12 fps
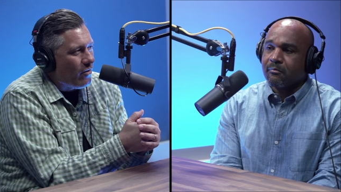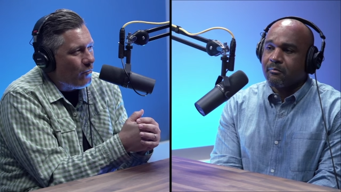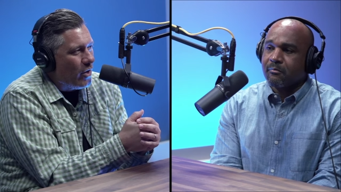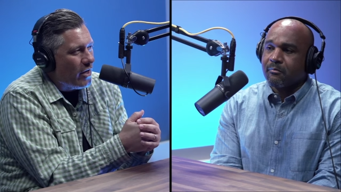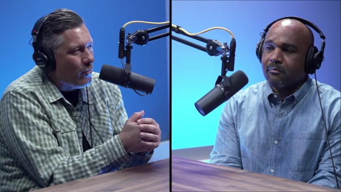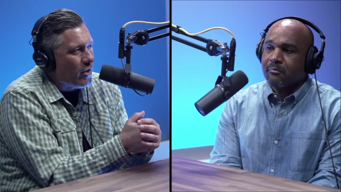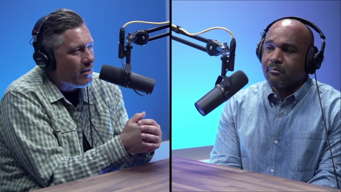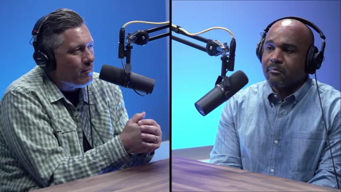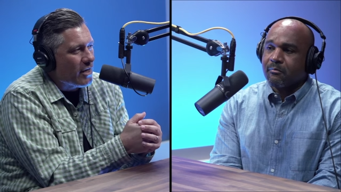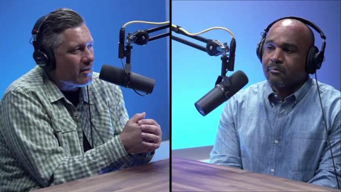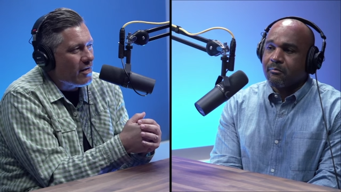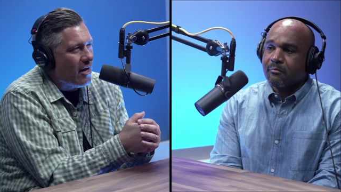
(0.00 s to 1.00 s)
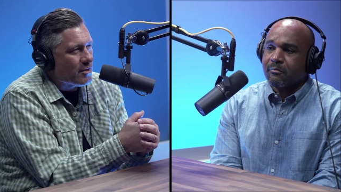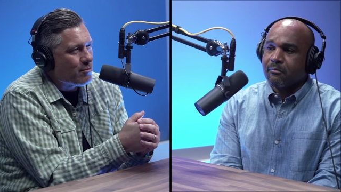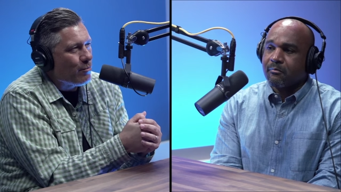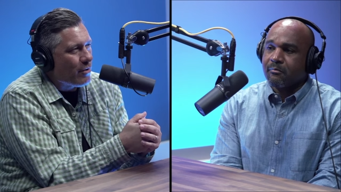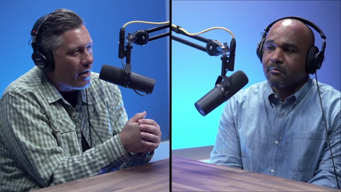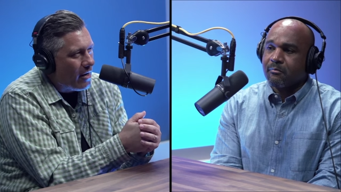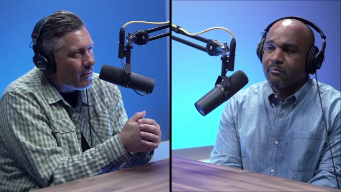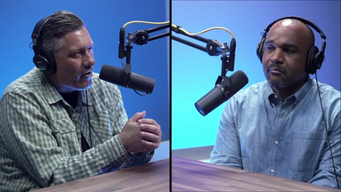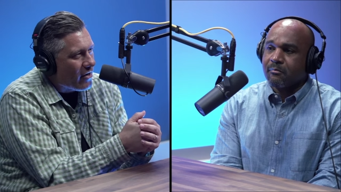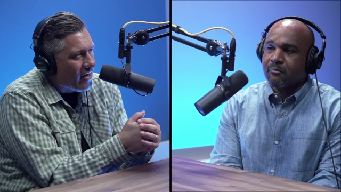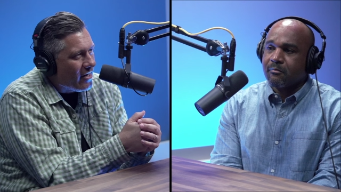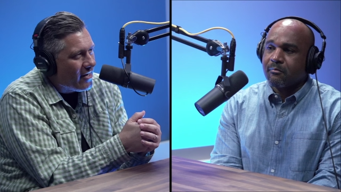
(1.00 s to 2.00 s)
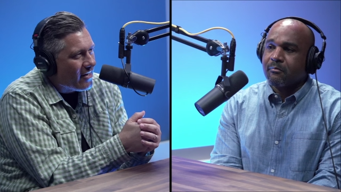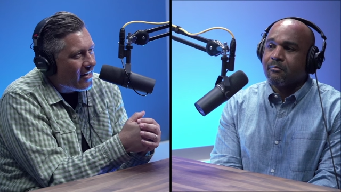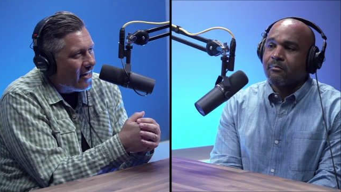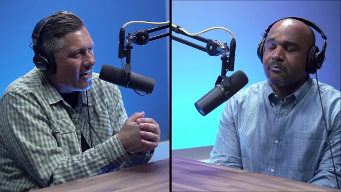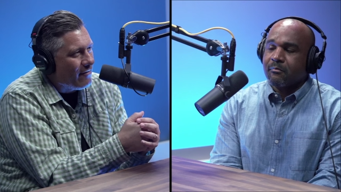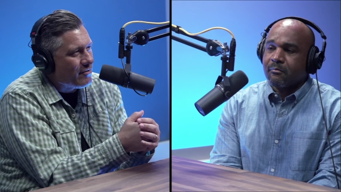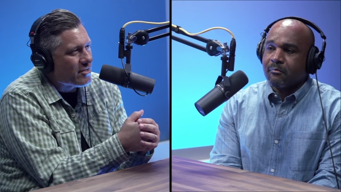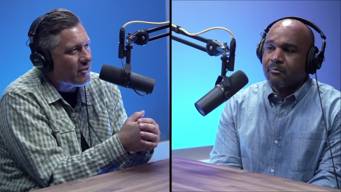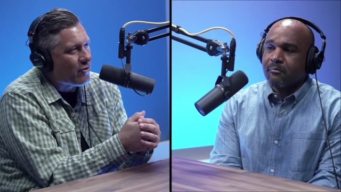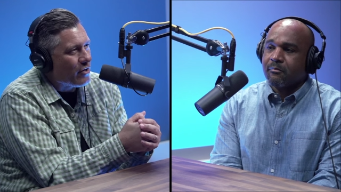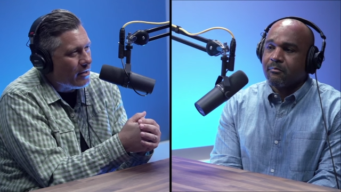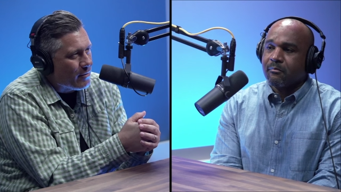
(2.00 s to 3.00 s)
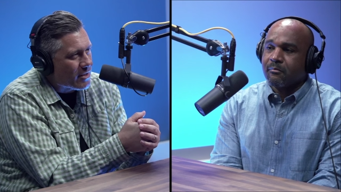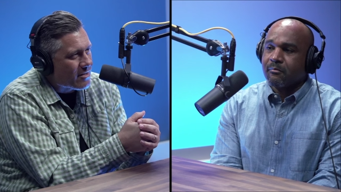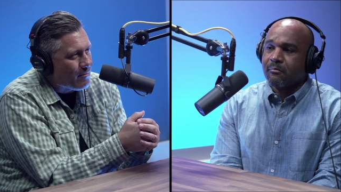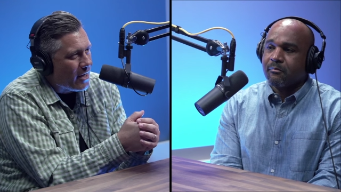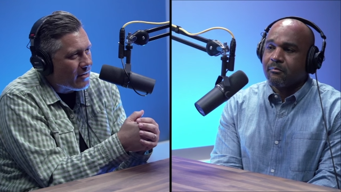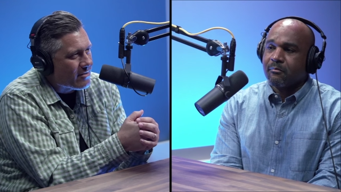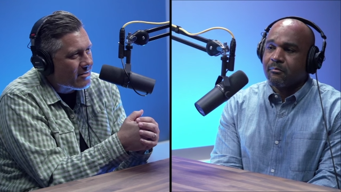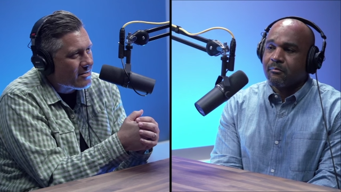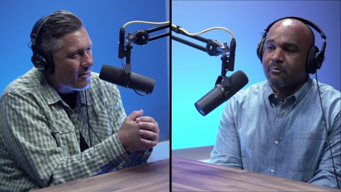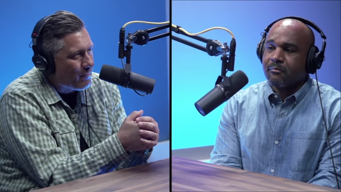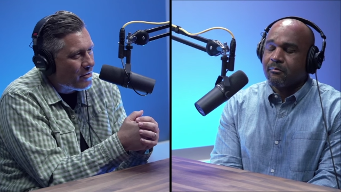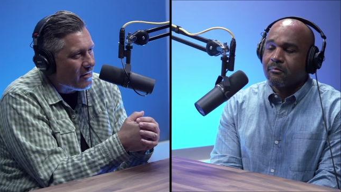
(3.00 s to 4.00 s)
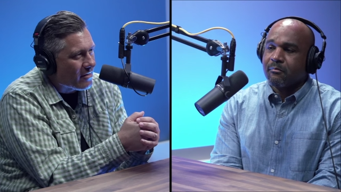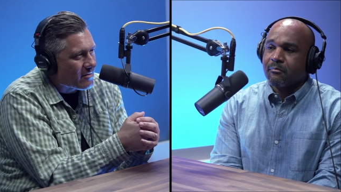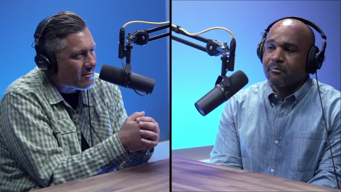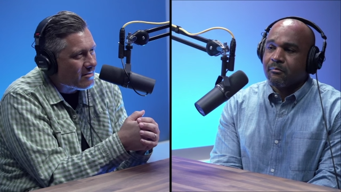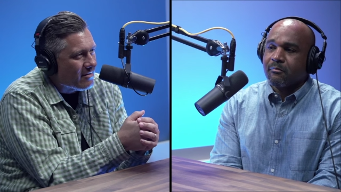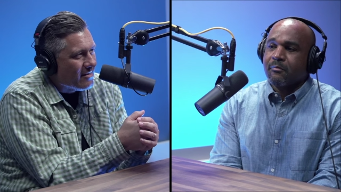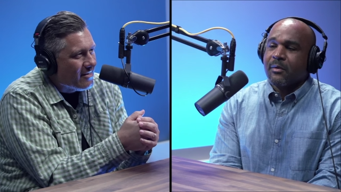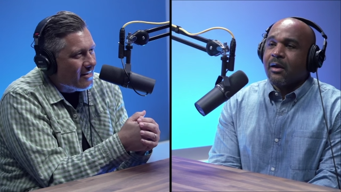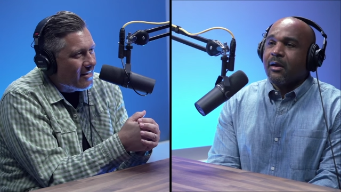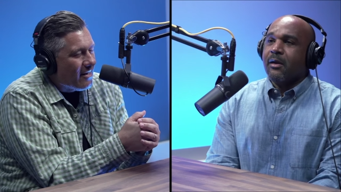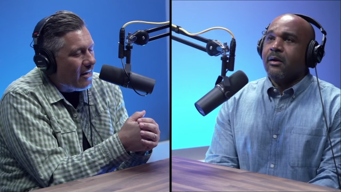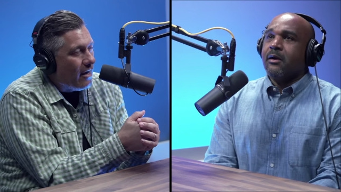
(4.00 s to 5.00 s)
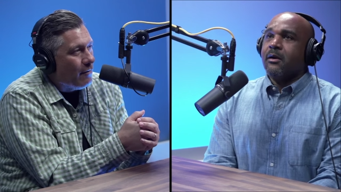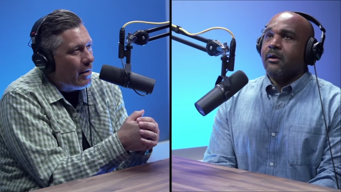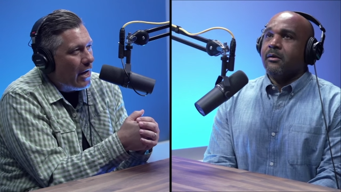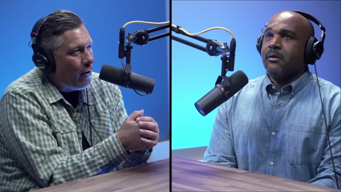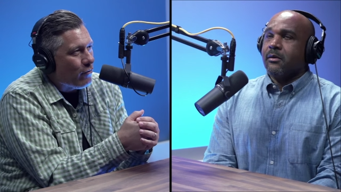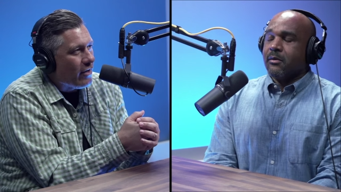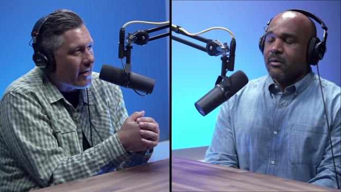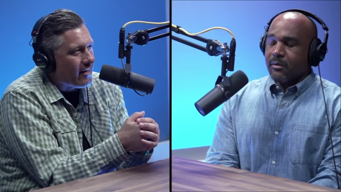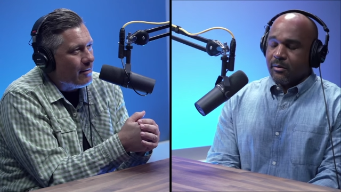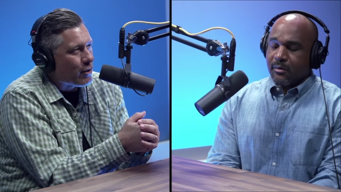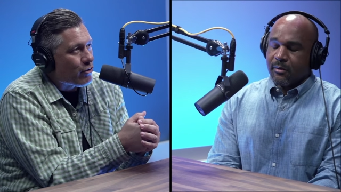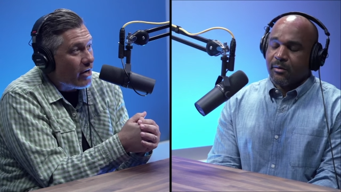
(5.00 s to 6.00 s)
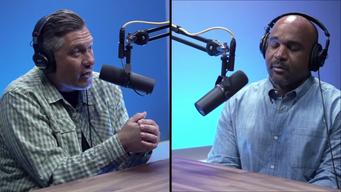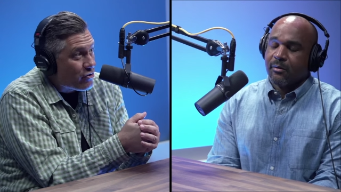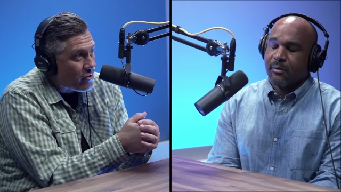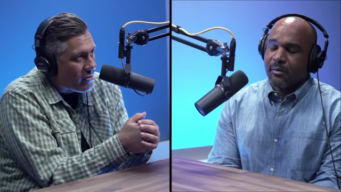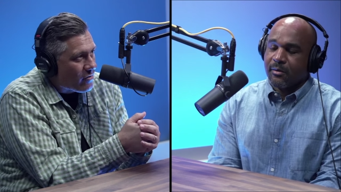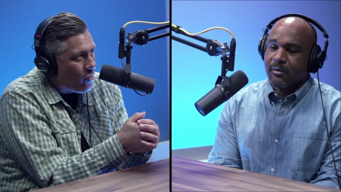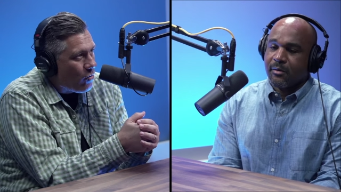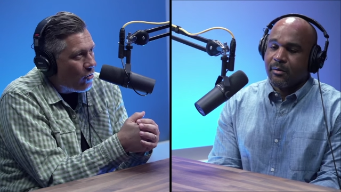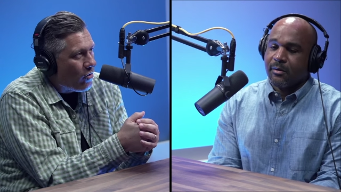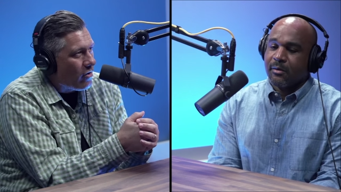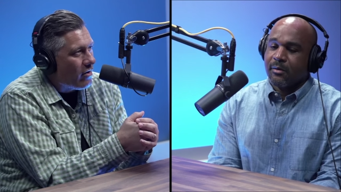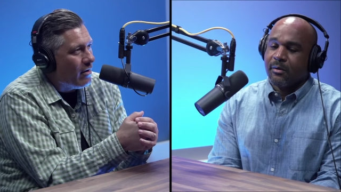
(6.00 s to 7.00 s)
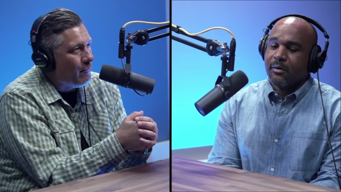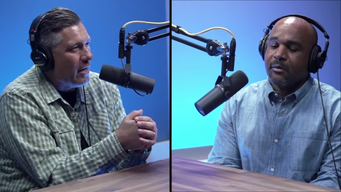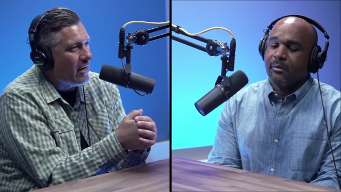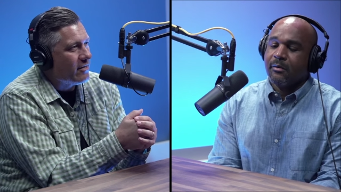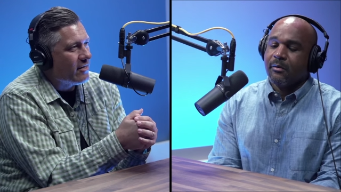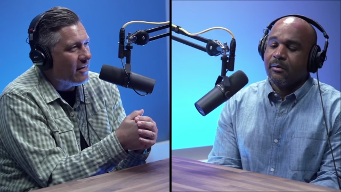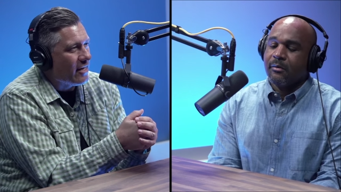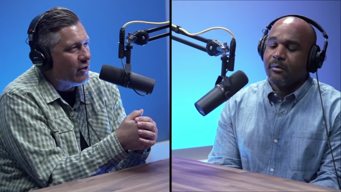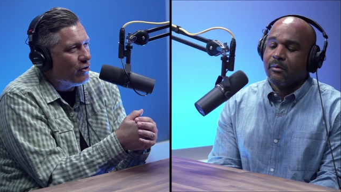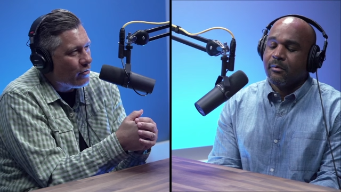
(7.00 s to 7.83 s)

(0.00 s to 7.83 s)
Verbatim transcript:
Speaker 1: we we can make the gospel primary and have disagreements about some things about like immigration or about like you